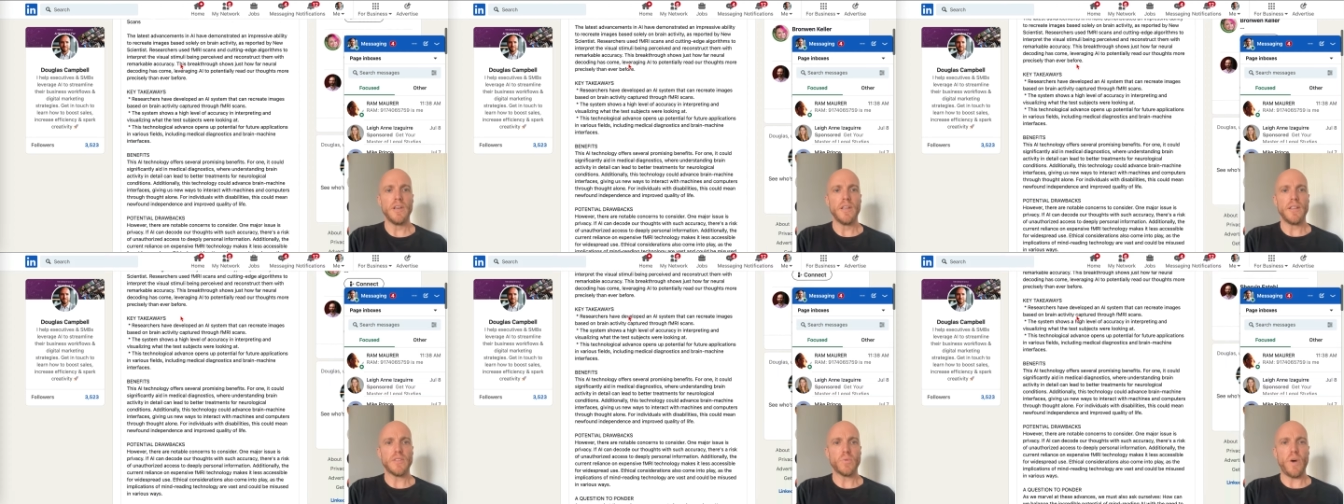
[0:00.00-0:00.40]

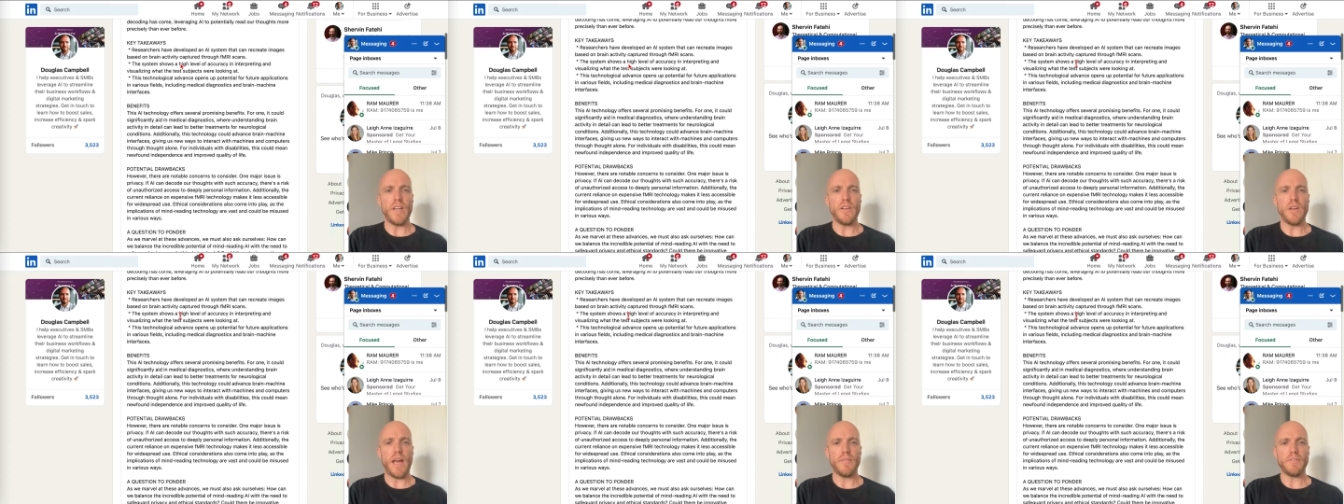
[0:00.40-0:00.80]
That's why
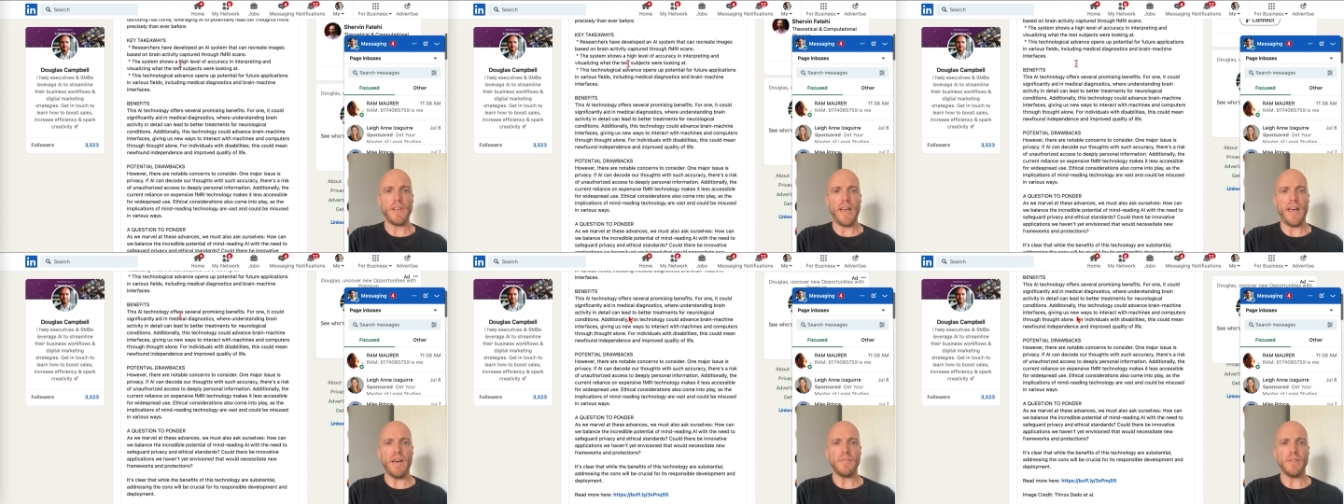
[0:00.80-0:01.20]
you have to
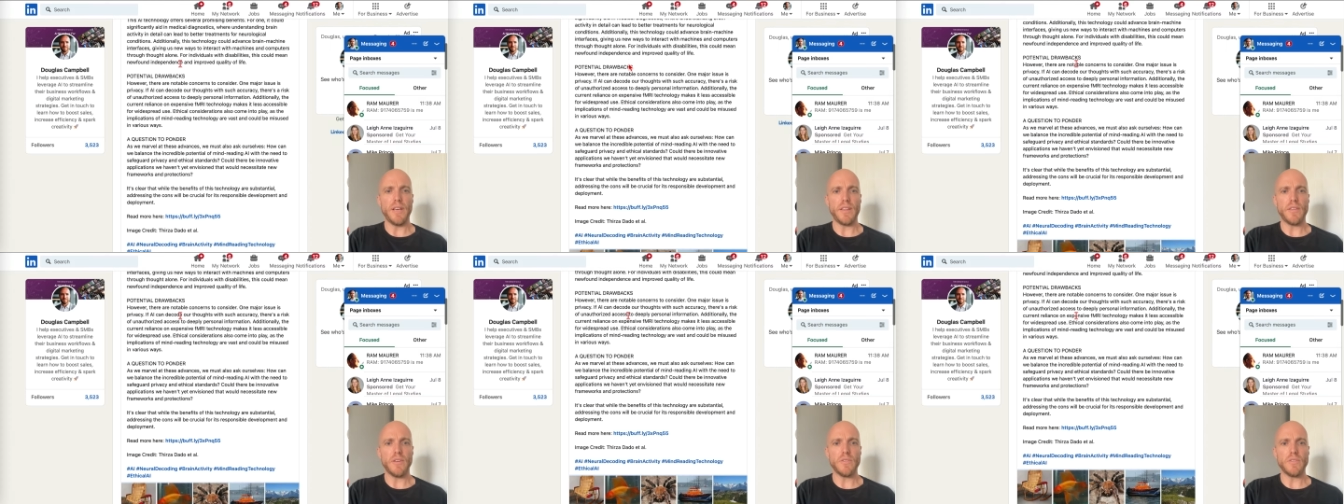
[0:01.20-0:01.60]
have
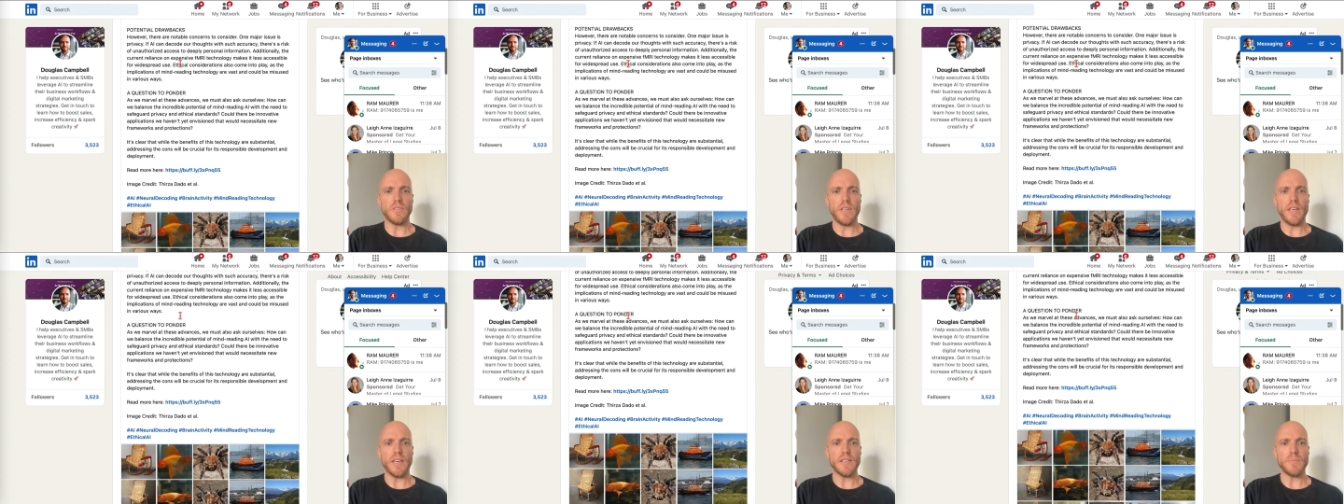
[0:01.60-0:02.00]
like those
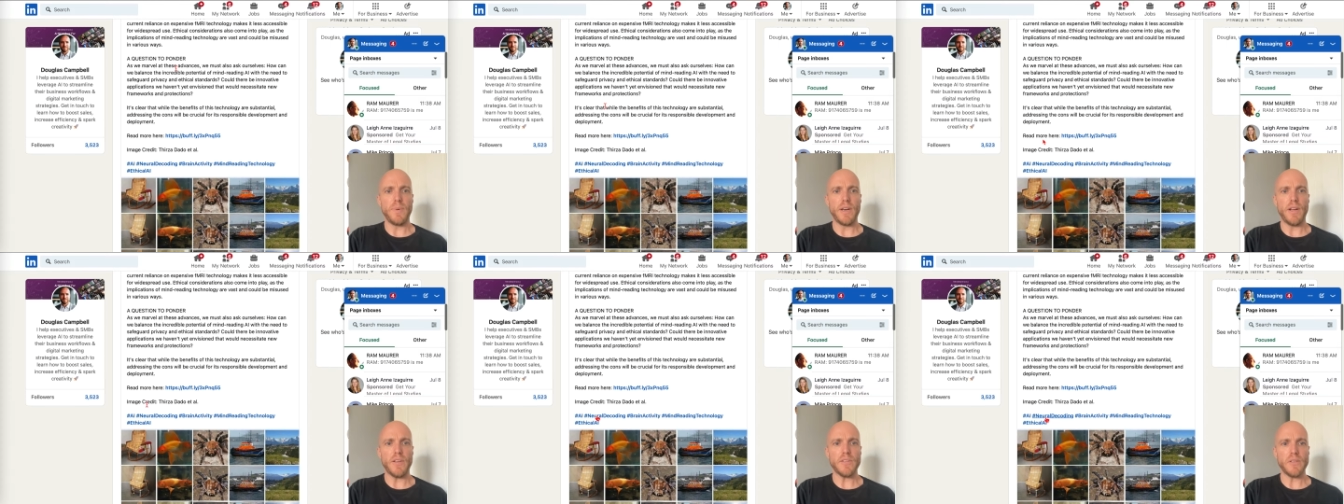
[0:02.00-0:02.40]
things,
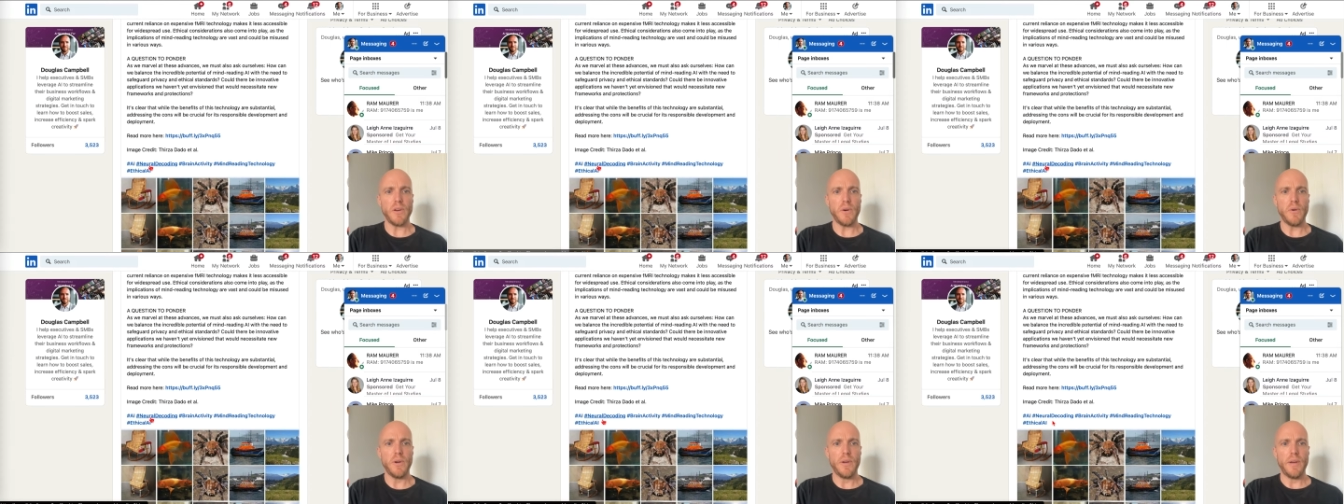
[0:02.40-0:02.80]
but also